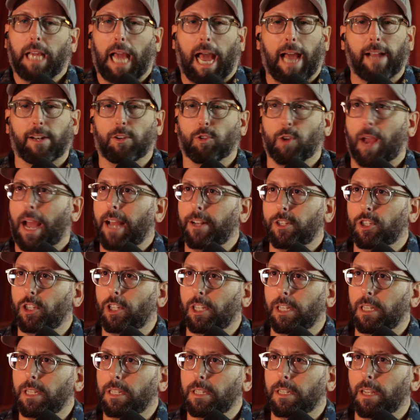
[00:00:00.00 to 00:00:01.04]
had
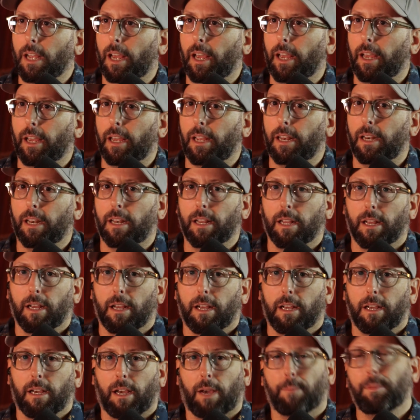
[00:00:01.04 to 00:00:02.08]
tragedies, and
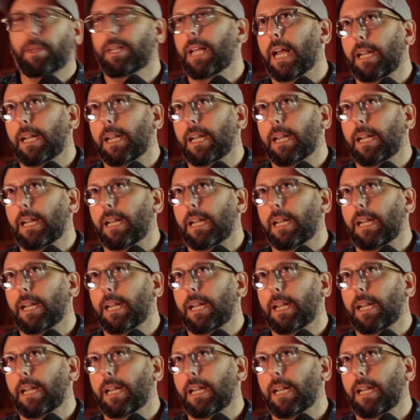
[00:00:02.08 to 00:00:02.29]
I mean,